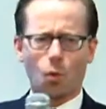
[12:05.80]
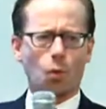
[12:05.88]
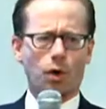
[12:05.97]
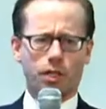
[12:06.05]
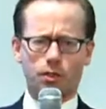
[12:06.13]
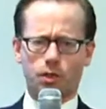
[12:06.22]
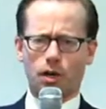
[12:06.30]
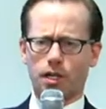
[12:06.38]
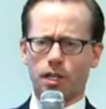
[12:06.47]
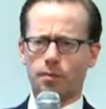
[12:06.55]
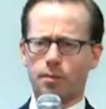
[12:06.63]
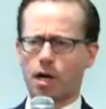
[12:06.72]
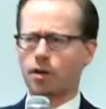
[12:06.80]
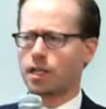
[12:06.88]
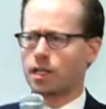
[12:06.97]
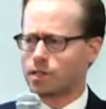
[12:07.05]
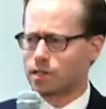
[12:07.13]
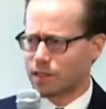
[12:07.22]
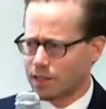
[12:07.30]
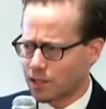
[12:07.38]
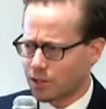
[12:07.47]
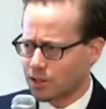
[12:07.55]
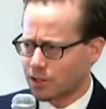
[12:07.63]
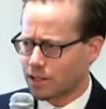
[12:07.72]
What are you talking about? It's
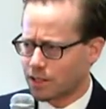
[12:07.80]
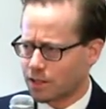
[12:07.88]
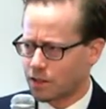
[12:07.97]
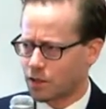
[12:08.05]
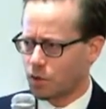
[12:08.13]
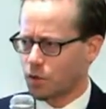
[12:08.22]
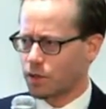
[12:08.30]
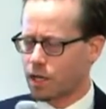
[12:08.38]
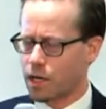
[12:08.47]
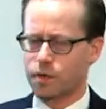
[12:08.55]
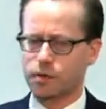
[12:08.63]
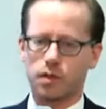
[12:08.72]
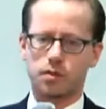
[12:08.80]
literally in the courthouse.